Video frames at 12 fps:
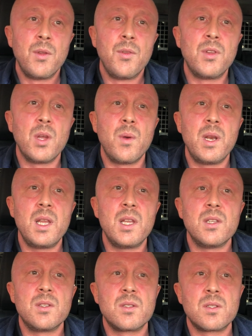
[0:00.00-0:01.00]
So it
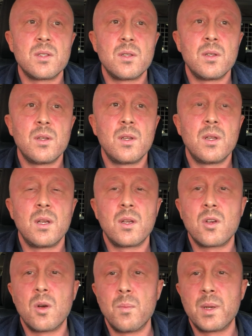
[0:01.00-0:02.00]
is
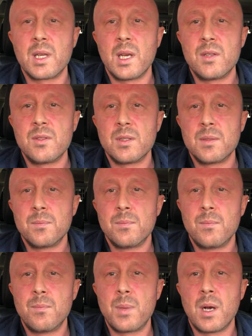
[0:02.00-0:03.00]
complicated,
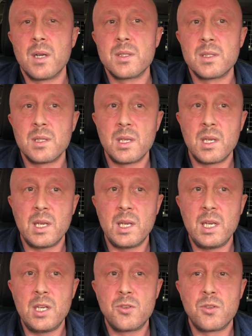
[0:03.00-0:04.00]
but
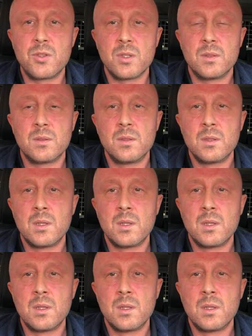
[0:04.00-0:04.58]
estrogen